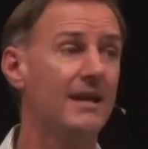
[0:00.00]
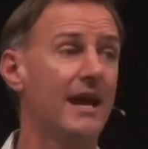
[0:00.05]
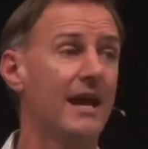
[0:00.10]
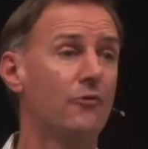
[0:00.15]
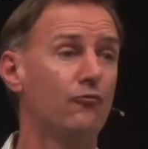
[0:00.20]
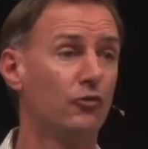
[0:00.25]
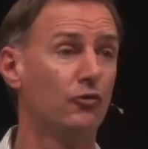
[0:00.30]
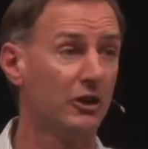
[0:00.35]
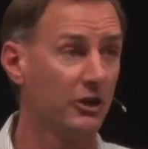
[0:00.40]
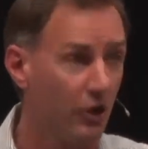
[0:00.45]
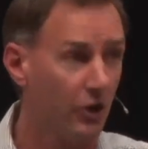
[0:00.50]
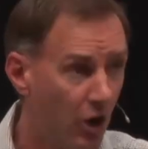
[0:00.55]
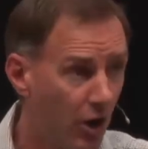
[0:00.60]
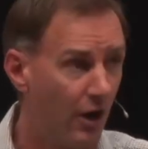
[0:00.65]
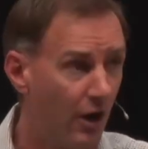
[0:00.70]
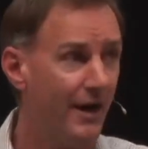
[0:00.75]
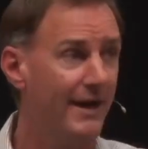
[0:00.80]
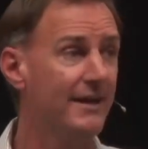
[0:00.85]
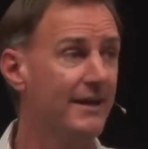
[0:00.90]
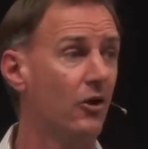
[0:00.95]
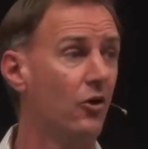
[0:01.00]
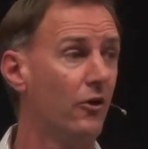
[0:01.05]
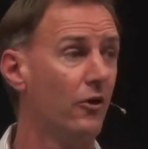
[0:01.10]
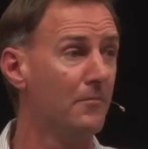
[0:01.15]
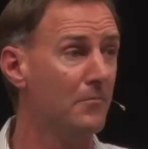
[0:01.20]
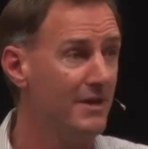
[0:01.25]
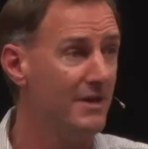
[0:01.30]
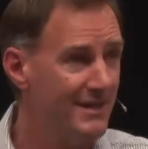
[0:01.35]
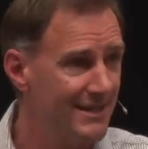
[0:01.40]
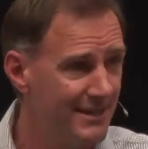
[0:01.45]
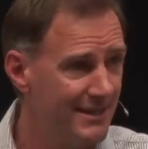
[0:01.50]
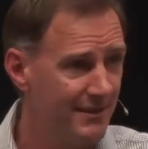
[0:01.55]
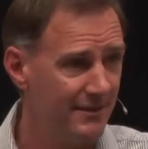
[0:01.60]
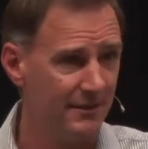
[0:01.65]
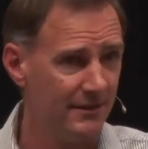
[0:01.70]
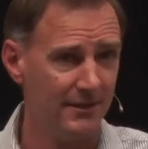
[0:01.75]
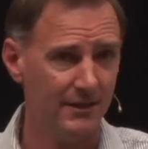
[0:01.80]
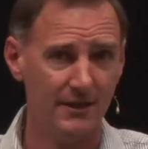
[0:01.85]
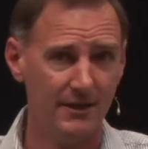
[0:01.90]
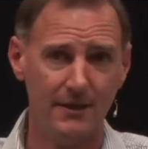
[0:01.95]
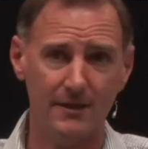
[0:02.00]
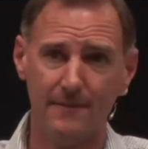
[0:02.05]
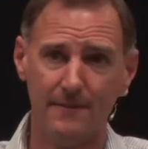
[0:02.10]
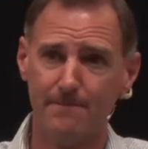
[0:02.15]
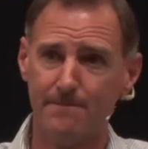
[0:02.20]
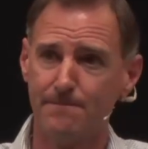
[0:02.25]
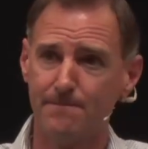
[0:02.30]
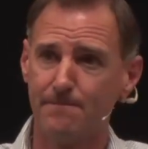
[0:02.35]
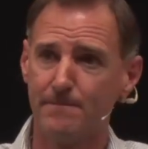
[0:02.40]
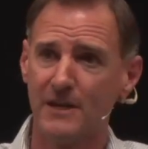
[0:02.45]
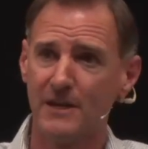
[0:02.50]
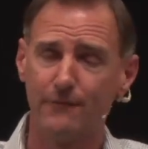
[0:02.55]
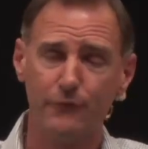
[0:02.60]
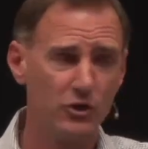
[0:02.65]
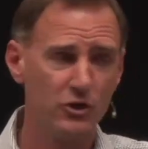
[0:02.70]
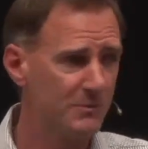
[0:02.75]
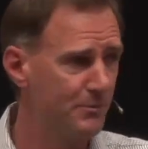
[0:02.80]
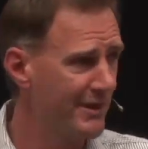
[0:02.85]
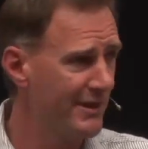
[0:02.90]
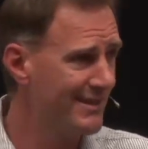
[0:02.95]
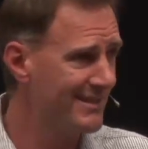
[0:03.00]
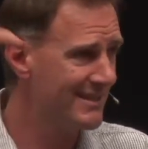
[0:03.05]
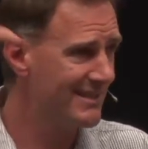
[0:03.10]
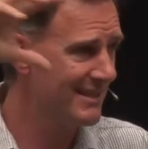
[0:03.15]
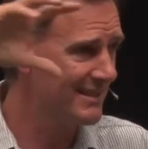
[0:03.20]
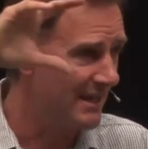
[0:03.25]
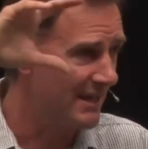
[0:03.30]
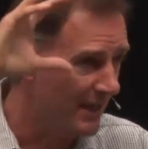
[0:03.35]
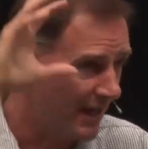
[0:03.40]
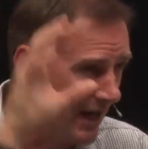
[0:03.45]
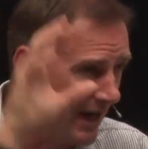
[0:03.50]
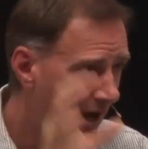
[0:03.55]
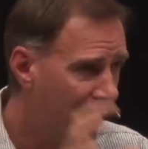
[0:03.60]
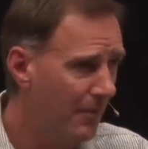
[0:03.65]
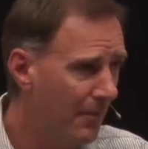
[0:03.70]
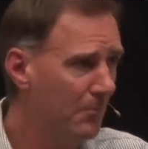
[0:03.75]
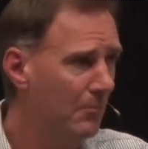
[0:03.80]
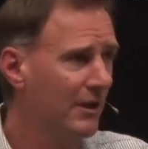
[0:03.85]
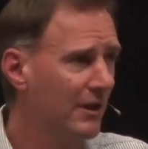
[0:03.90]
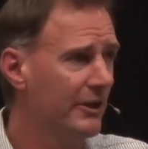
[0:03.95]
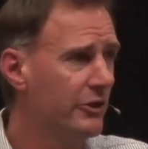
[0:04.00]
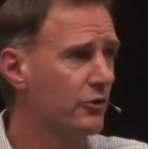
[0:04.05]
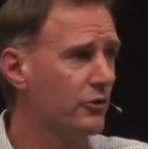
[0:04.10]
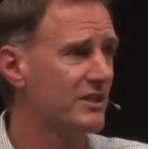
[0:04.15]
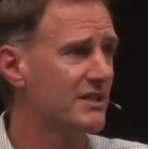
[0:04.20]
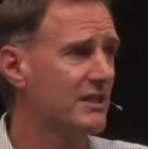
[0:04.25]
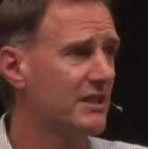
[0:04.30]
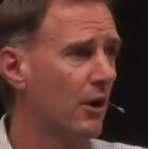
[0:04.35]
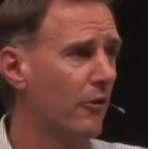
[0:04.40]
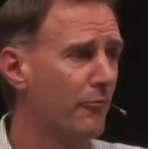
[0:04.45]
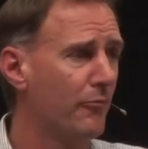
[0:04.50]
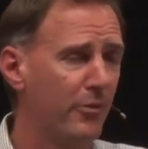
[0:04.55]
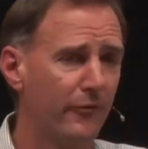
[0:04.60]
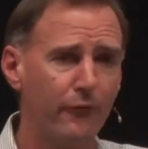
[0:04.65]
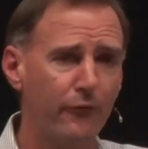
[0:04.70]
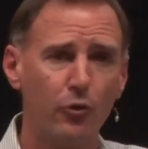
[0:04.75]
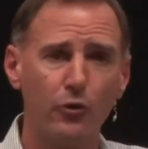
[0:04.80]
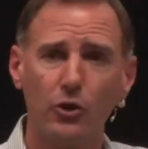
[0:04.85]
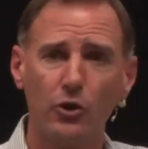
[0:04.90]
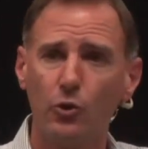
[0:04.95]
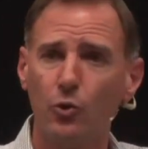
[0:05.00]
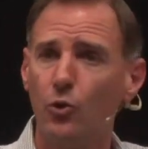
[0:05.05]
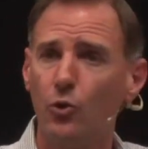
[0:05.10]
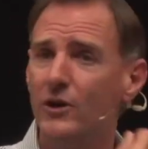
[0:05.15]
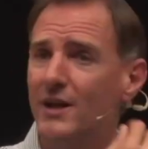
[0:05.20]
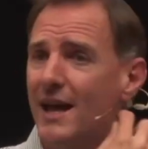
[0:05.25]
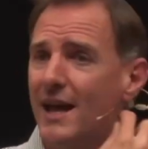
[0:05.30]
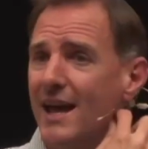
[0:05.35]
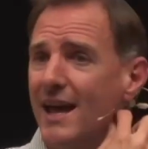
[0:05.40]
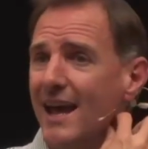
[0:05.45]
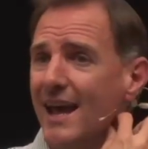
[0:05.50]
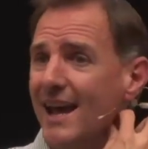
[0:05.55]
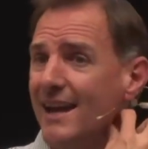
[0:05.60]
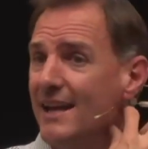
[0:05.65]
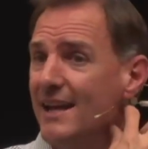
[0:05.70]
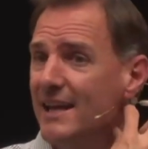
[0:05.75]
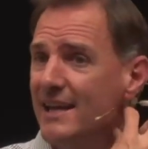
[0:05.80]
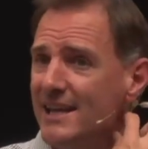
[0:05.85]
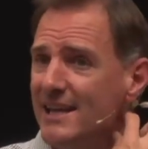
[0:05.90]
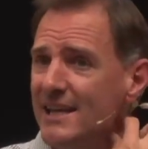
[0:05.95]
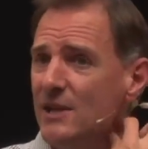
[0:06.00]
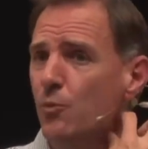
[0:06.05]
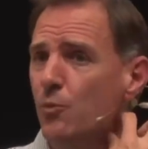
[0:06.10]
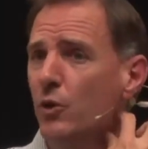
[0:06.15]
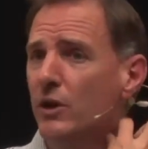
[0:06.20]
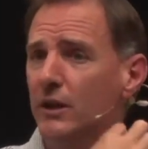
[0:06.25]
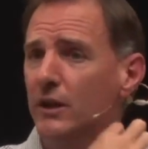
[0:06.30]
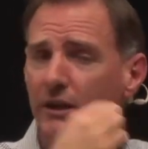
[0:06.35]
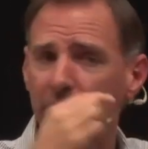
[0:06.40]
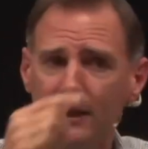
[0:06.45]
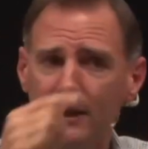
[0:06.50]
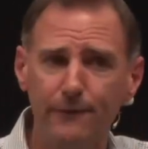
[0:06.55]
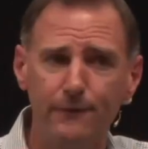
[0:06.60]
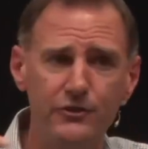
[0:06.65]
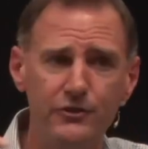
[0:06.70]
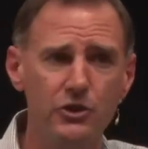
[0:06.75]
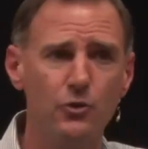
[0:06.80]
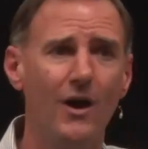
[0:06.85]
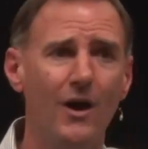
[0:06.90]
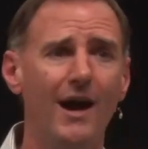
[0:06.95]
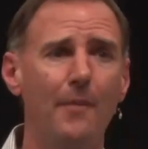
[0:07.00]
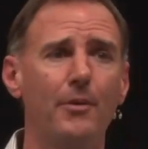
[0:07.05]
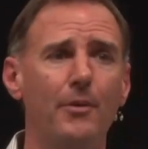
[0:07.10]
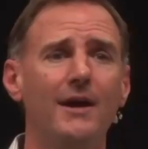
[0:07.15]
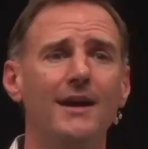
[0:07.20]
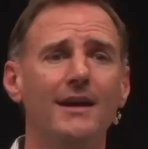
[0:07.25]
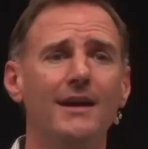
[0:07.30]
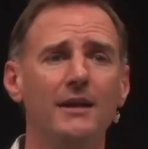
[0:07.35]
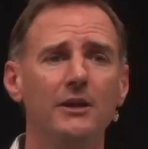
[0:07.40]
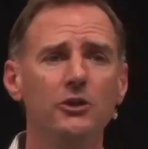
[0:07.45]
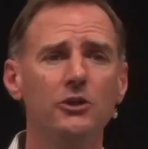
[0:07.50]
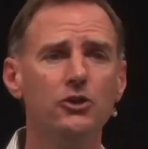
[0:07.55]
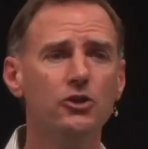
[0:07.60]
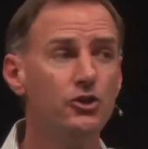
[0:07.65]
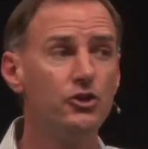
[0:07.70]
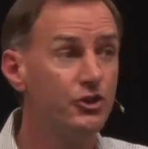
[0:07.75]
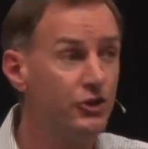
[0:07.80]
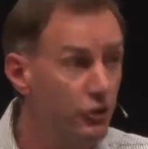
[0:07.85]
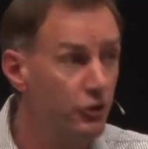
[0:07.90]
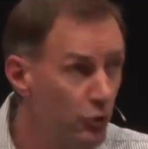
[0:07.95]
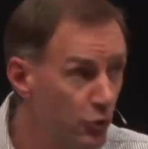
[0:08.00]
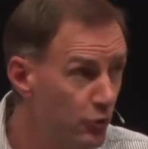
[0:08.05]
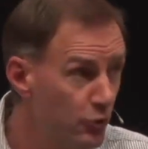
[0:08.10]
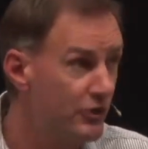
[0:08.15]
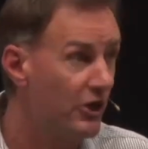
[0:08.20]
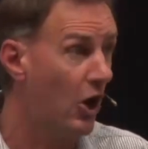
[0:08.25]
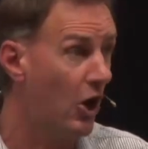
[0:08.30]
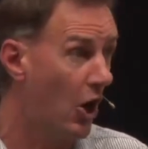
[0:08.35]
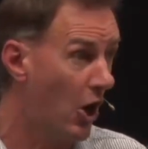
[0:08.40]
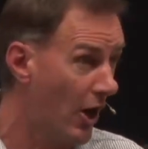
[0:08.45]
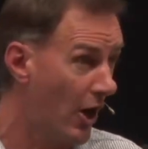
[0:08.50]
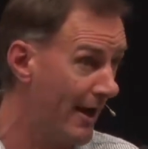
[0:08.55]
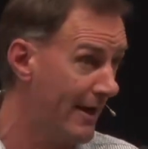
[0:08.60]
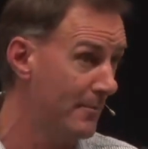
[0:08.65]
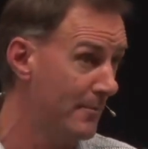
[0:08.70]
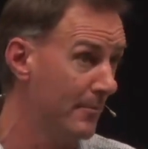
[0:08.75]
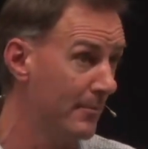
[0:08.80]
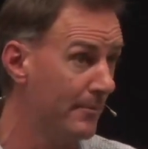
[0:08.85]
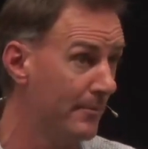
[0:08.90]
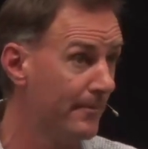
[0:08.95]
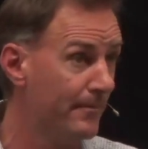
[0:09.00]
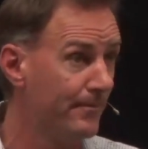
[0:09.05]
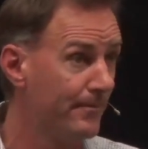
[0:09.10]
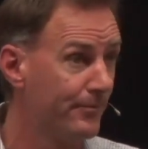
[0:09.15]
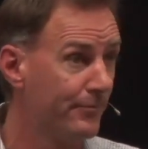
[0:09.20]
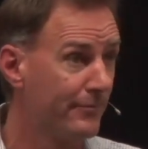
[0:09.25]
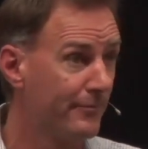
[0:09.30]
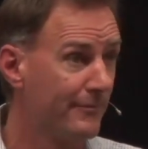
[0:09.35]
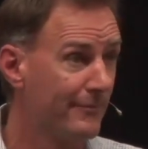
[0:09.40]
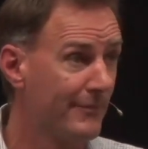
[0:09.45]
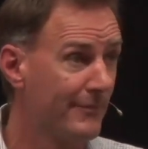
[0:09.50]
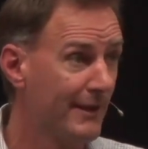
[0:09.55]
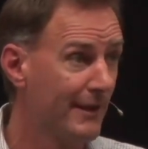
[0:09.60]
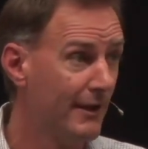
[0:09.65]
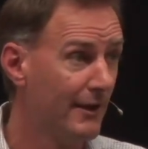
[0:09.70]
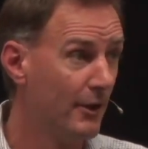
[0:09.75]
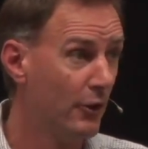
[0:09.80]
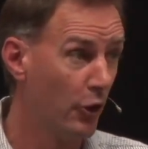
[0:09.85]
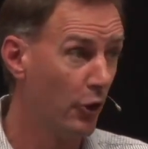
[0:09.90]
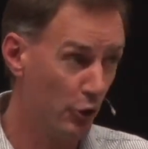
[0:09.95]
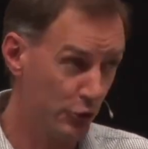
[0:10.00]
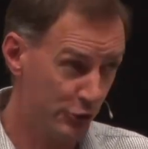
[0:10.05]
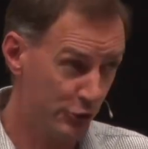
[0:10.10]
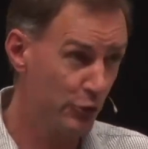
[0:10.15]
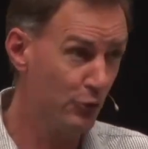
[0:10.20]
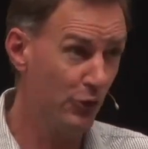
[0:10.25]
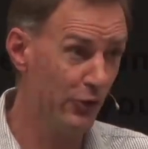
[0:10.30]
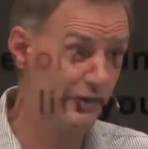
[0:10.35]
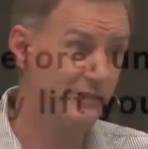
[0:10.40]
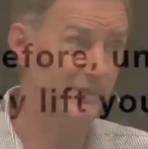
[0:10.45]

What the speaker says: and rely on me. 1 Peter says, humble yourself before the Lord and He will lift you up in due time. Those two words